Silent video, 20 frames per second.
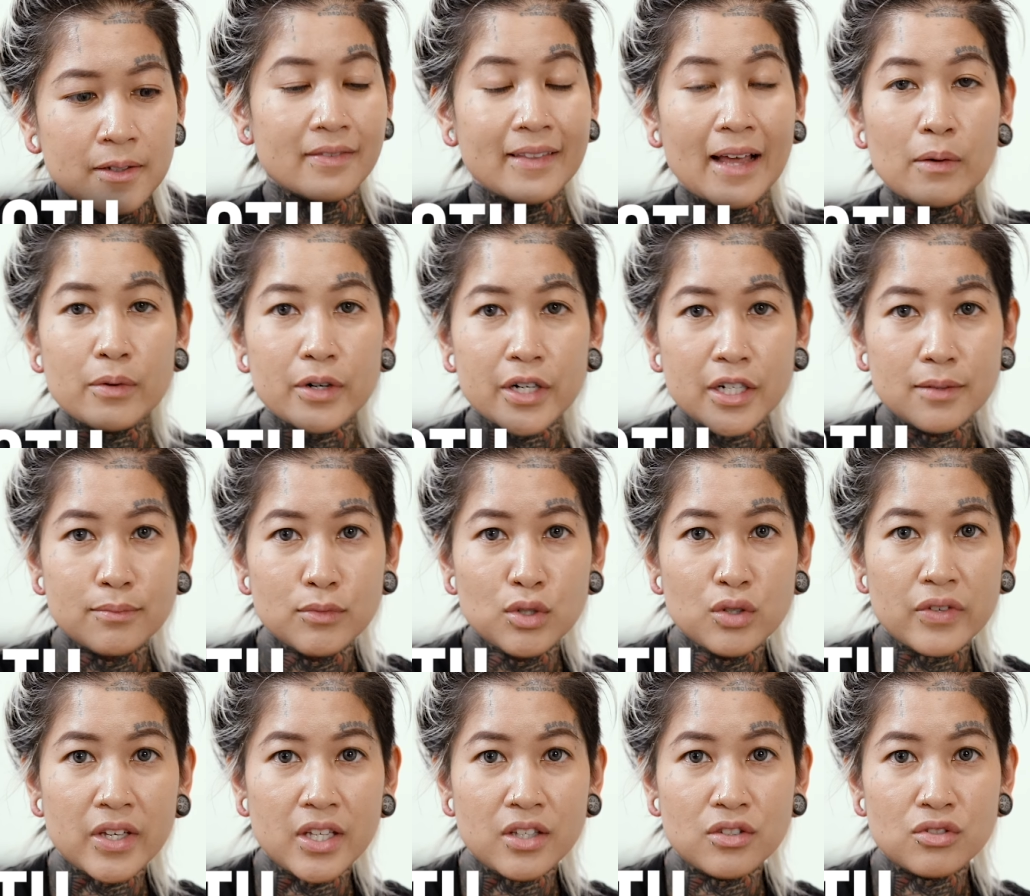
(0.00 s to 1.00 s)
Now we're gonna
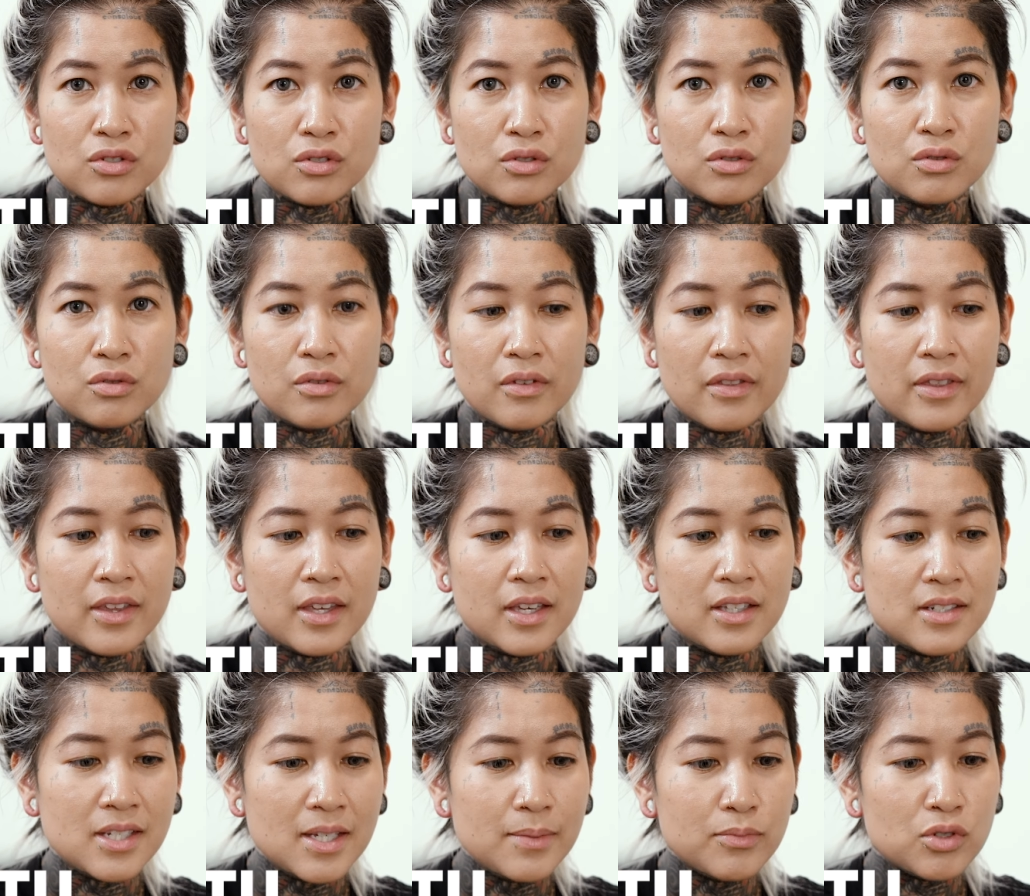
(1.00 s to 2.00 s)
move into
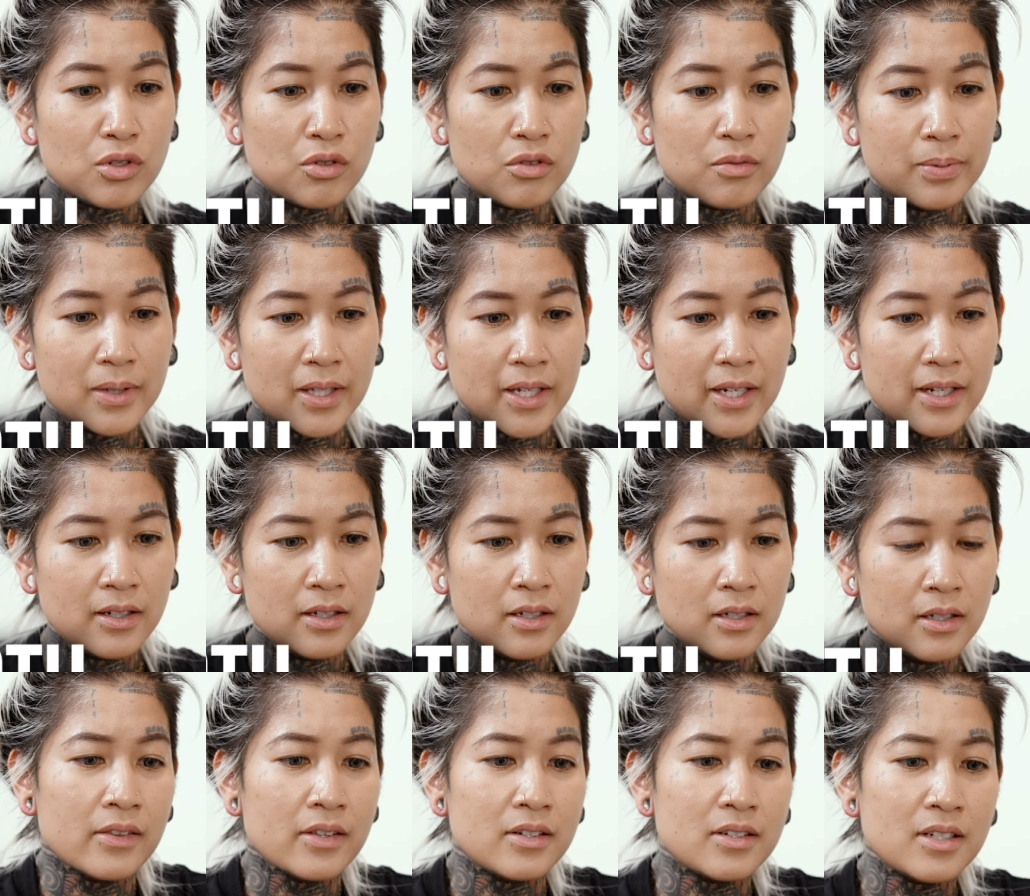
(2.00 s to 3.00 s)
the deep tooth blade.
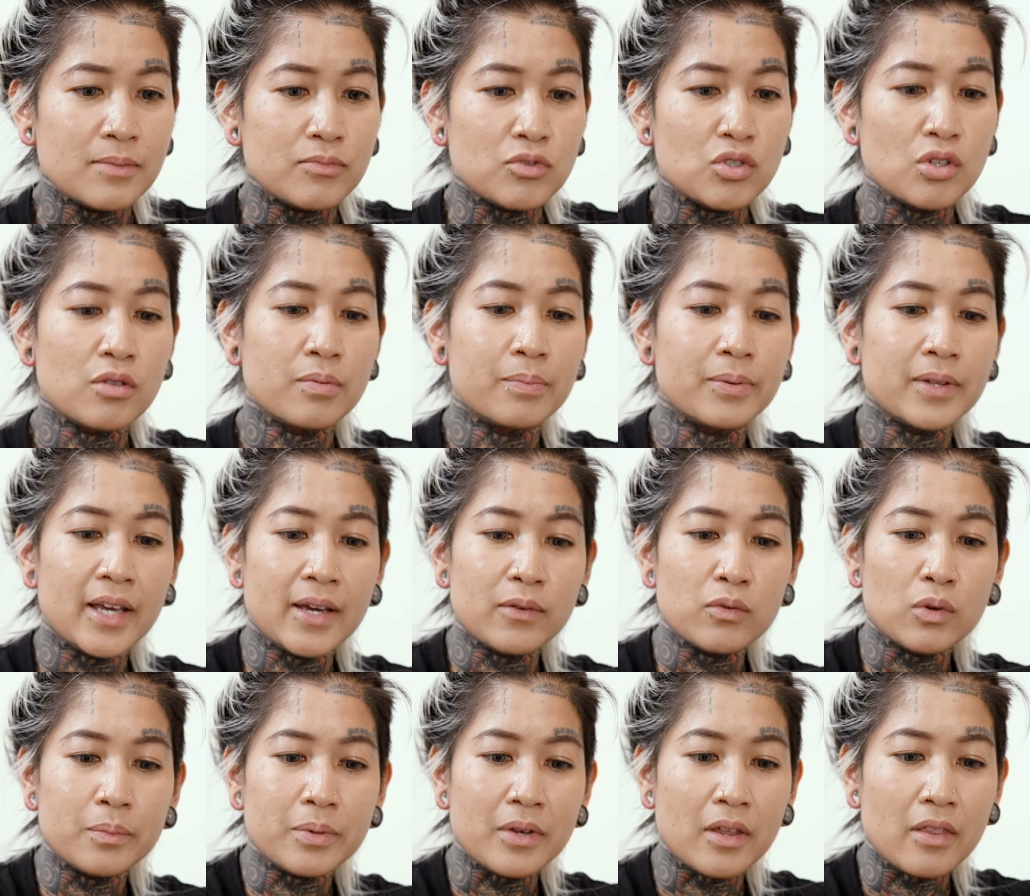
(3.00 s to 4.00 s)
The deep tooth blade
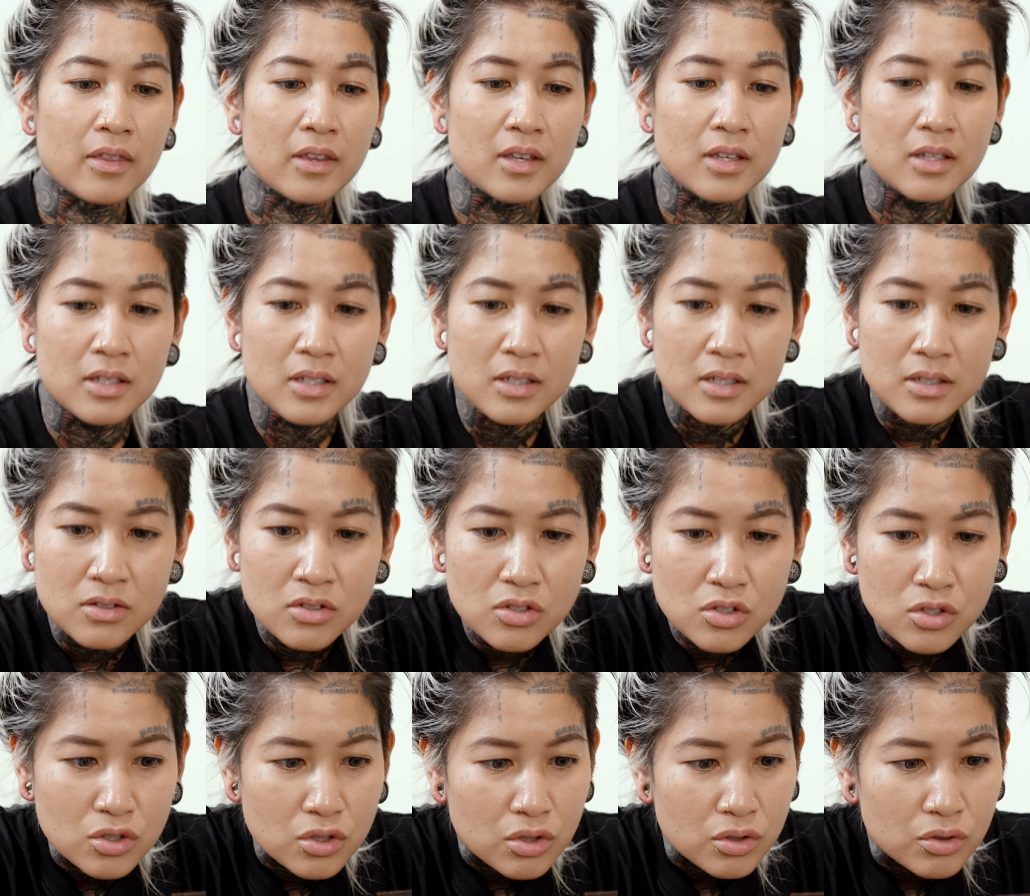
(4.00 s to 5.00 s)
will be
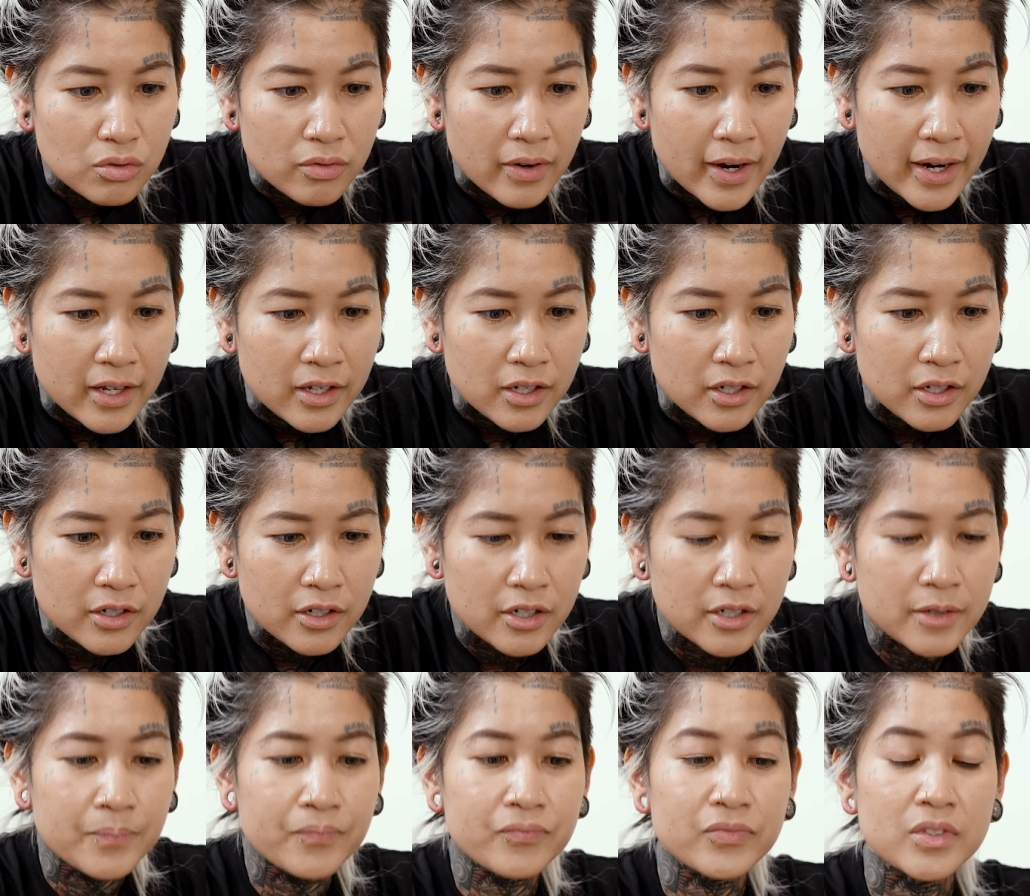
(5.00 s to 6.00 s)
these 2 right
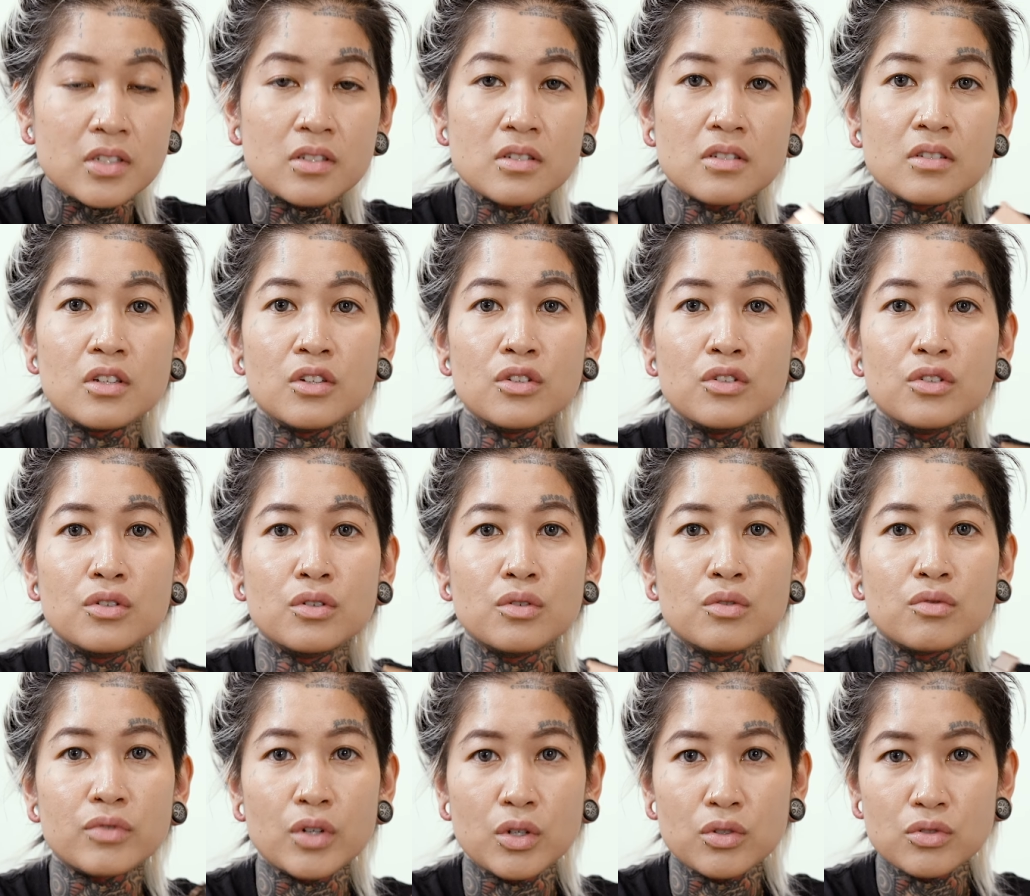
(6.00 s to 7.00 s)
here. This is the
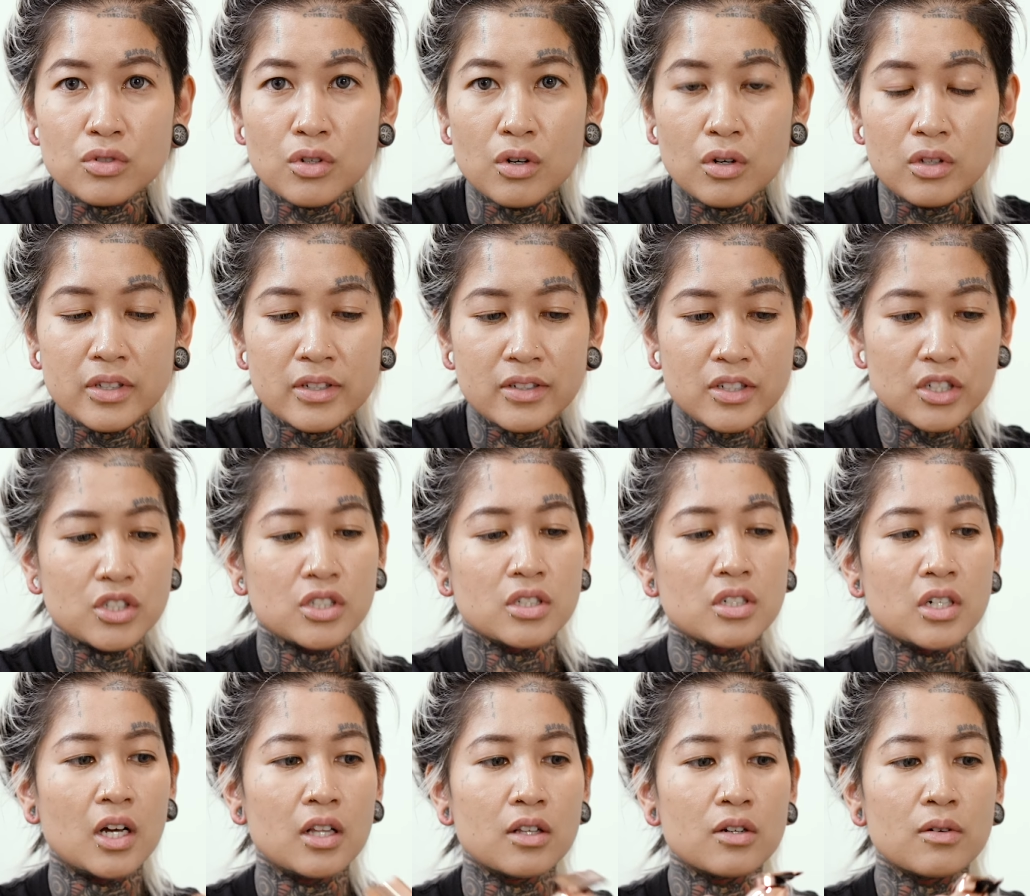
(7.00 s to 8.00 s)
new rose gold
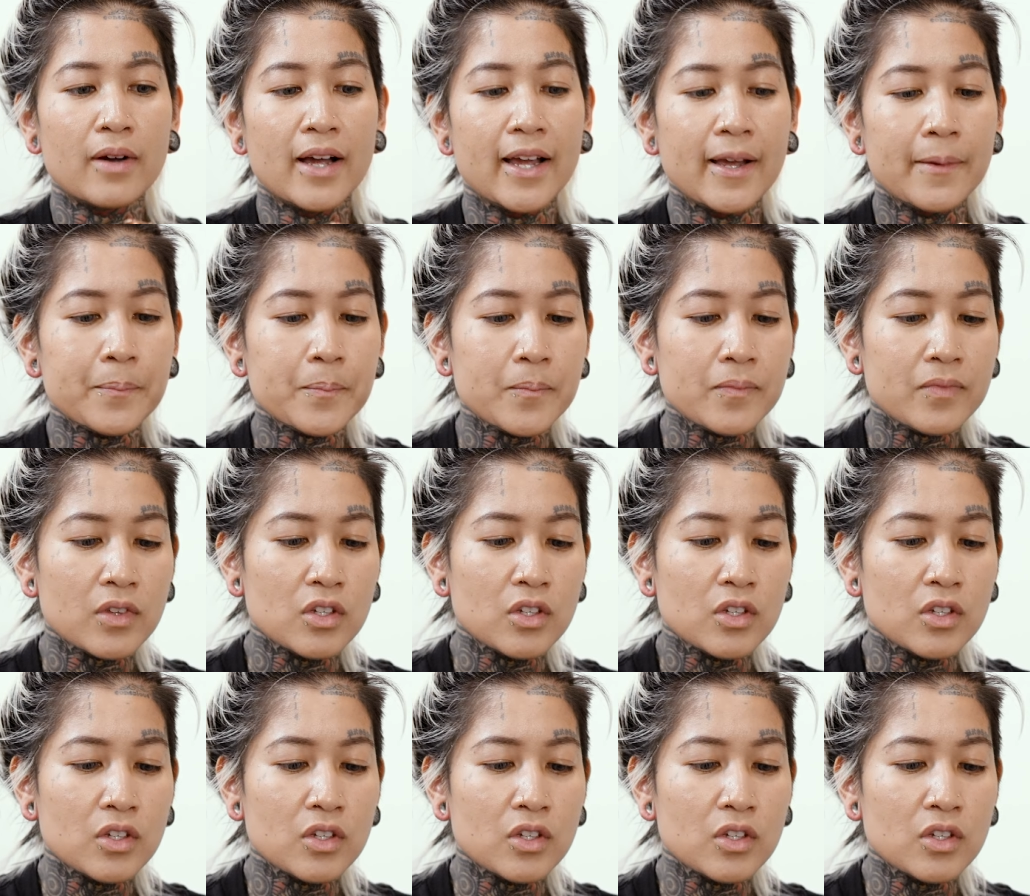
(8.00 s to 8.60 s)
edition colorway.